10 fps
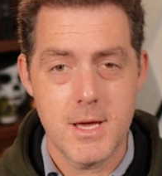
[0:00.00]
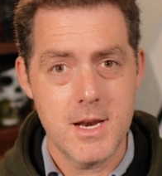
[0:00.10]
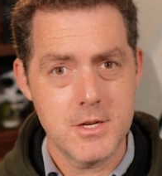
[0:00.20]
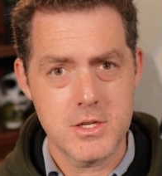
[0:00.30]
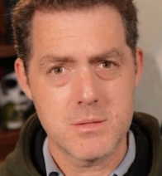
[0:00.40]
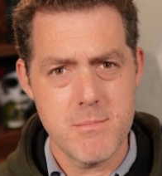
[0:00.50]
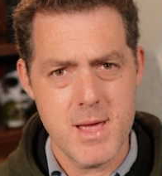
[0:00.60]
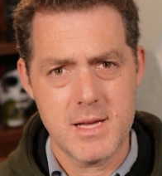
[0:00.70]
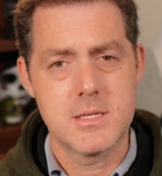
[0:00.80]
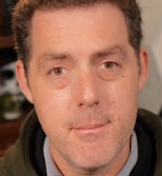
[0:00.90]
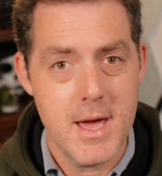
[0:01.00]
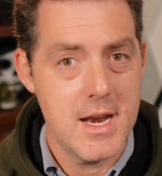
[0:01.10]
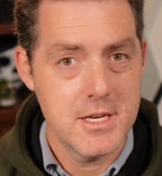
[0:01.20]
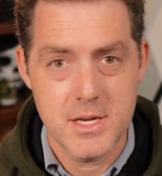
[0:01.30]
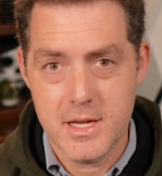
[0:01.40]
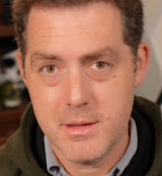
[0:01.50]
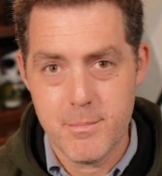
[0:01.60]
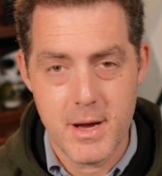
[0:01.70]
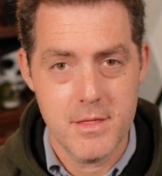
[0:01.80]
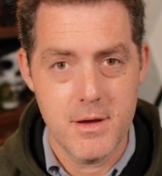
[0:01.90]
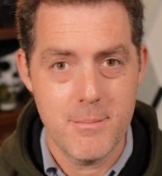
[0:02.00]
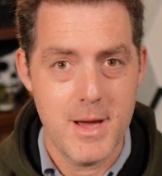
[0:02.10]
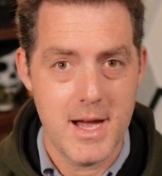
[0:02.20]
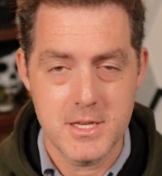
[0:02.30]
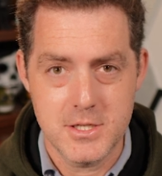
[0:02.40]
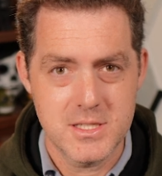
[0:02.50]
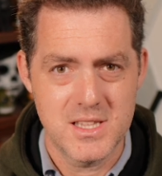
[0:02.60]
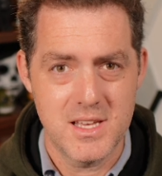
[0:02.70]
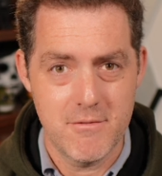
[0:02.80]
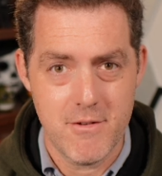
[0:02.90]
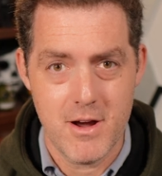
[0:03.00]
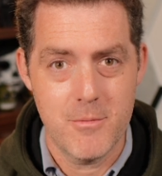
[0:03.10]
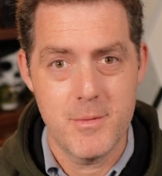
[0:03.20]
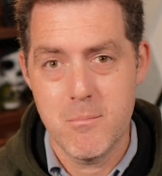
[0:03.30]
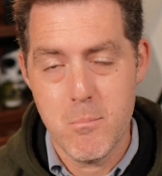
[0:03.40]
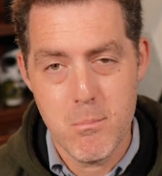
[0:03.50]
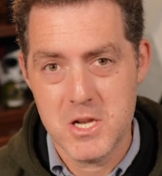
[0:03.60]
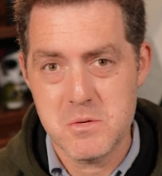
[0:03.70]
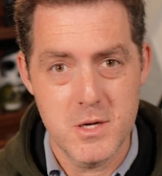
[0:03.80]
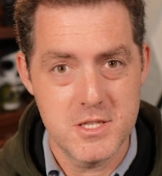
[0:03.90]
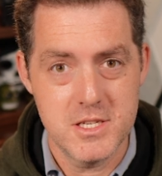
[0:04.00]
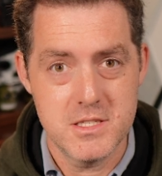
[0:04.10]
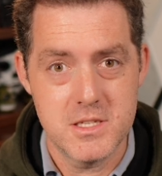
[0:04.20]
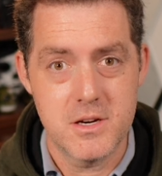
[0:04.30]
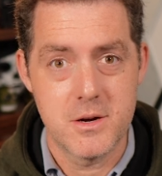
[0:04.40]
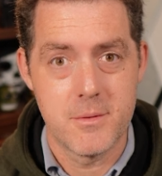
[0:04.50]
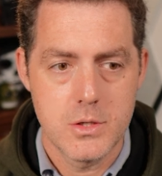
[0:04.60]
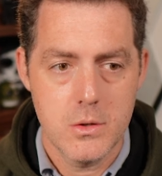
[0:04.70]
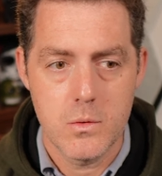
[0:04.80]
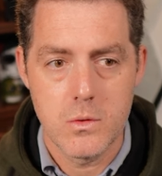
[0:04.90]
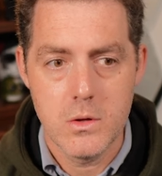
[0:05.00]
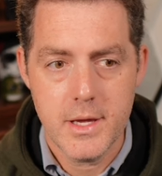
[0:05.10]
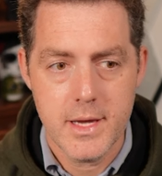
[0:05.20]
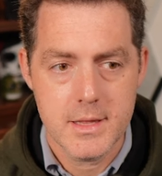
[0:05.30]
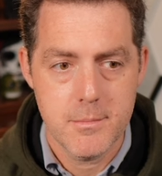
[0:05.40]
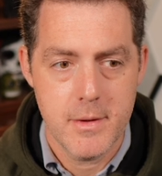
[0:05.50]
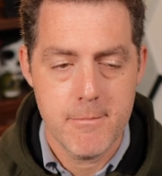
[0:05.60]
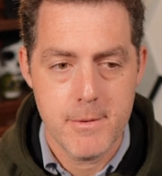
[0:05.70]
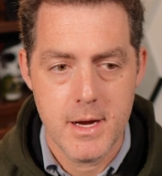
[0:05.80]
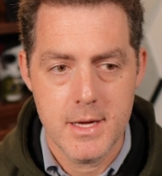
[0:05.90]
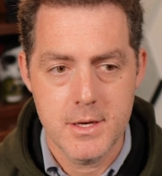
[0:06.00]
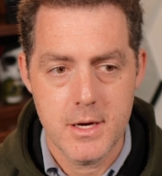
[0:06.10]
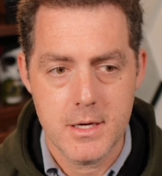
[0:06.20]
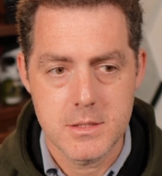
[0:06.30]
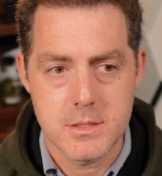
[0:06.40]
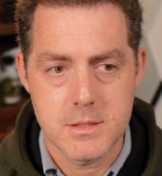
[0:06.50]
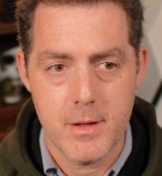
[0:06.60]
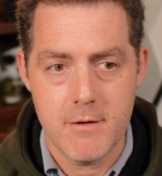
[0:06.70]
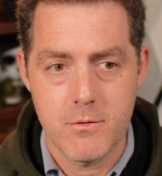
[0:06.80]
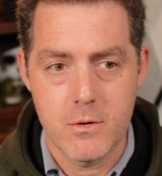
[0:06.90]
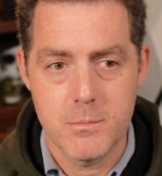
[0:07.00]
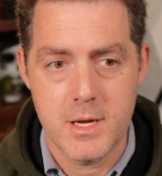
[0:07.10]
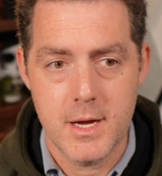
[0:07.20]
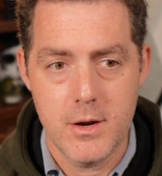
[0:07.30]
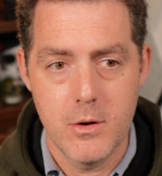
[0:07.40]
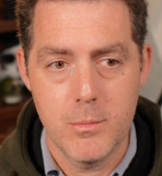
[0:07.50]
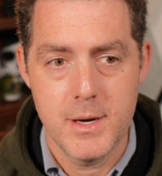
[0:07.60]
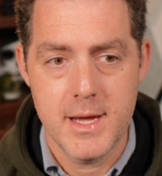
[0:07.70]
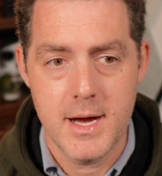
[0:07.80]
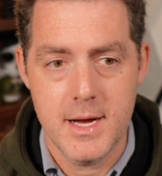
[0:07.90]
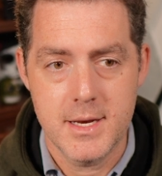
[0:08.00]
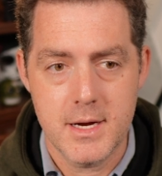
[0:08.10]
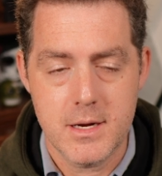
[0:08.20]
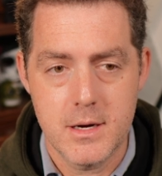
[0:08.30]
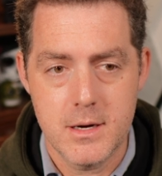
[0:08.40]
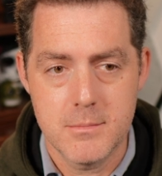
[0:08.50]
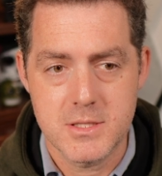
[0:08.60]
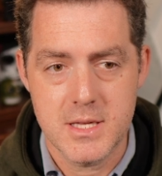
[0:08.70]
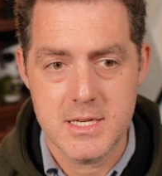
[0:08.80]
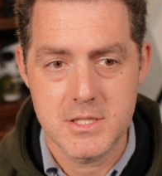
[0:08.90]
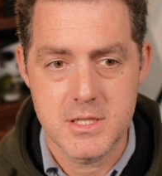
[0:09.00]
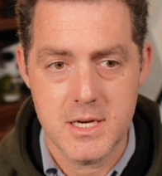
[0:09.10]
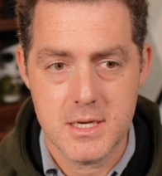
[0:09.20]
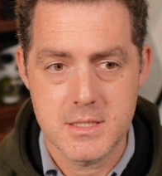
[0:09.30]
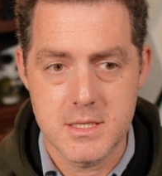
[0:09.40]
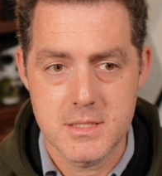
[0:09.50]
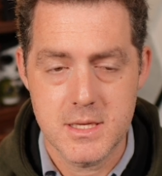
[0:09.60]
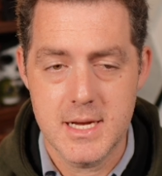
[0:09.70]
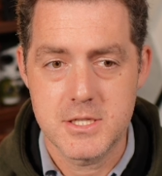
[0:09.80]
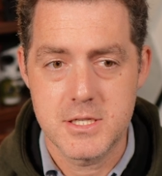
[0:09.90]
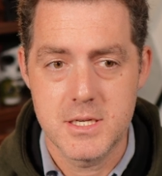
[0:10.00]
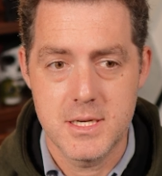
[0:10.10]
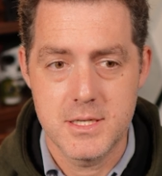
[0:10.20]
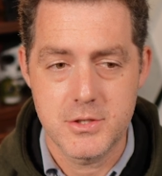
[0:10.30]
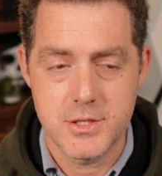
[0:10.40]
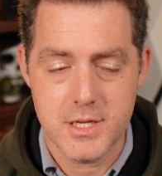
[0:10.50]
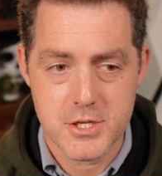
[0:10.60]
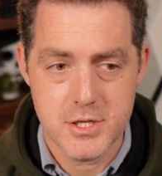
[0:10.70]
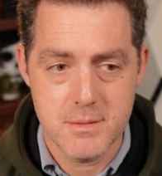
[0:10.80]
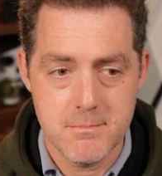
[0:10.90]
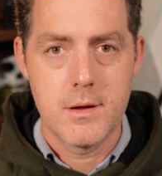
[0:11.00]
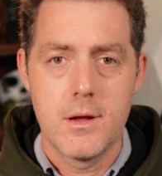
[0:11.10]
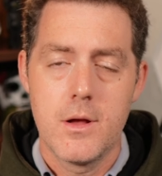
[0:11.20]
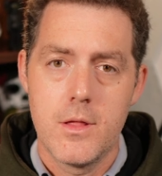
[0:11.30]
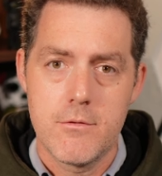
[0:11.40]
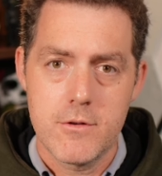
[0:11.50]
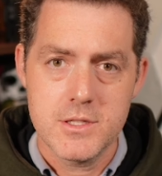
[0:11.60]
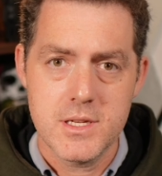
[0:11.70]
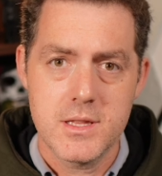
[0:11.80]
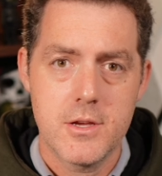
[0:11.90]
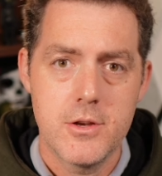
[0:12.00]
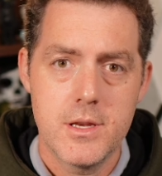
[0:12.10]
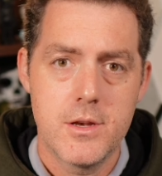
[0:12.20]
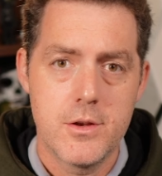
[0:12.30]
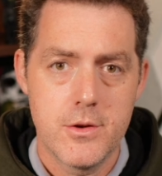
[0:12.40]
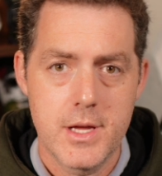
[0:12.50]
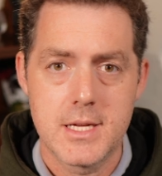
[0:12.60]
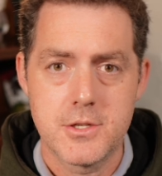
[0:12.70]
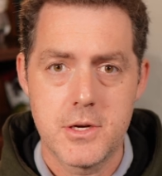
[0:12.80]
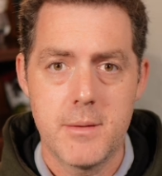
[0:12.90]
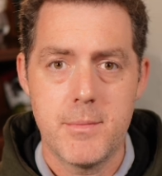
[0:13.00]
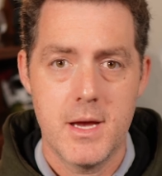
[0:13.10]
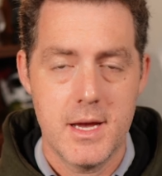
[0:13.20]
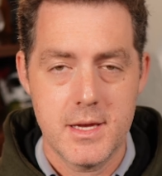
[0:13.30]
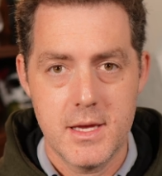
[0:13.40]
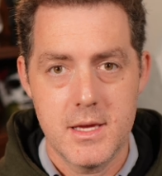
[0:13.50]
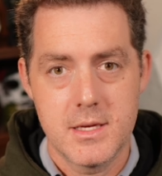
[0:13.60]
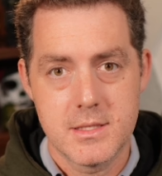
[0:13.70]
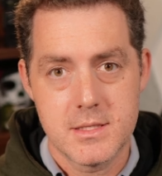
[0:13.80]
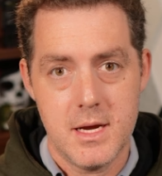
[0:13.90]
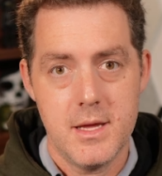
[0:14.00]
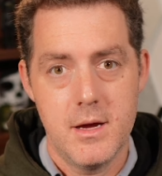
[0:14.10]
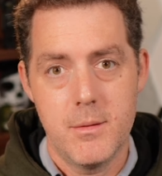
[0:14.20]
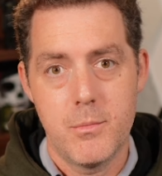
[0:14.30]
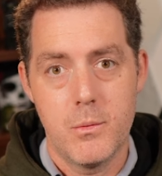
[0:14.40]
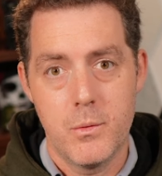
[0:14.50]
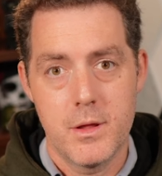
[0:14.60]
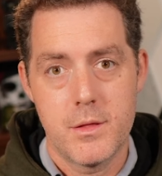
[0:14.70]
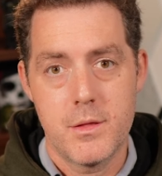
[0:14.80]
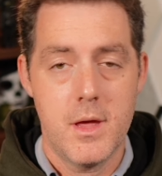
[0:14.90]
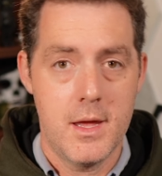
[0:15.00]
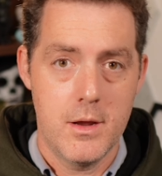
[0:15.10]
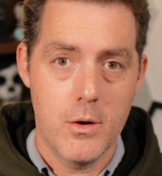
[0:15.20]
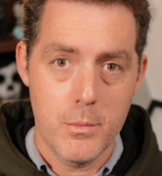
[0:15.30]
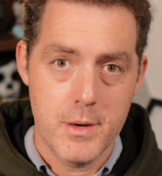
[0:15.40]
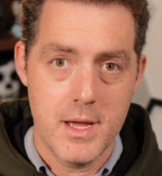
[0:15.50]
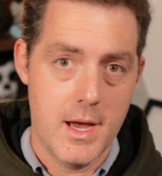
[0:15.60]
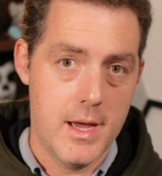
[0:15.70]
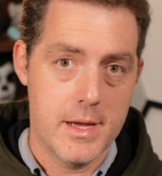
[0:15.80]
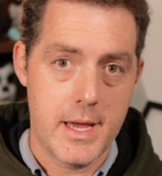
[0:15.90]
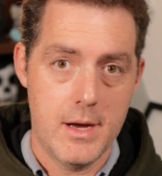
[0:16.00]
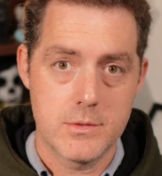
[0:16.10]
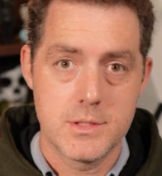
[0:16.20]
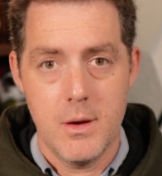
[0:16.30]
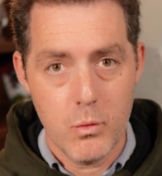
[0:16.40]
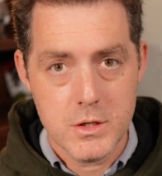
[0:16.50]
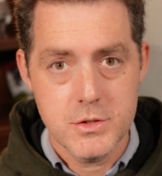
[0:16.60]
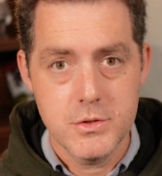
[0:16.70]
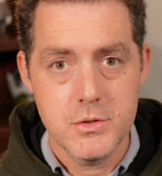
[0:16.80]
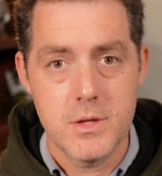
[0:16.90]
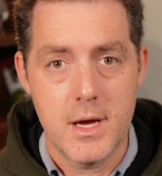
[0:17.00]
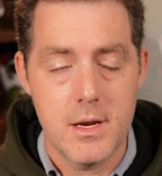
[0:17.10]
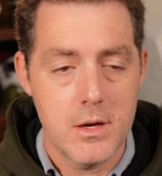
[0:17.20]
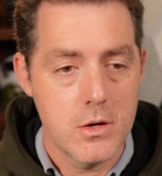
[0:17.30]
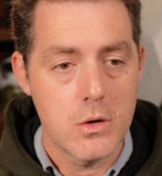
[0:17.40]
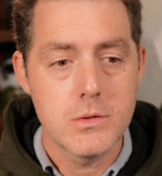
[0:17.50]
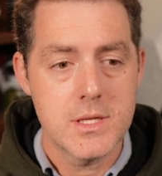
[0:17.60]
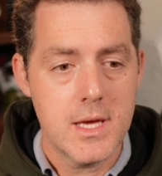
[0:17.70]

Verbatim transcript: and it just makes managing the Python packages in the environment much, much easier. So looking at the API docs, platform.openai.com slash docs slash introduction, the first thing that you need to do to get your API key is sign up with an OpenAI account. And once you do that, go to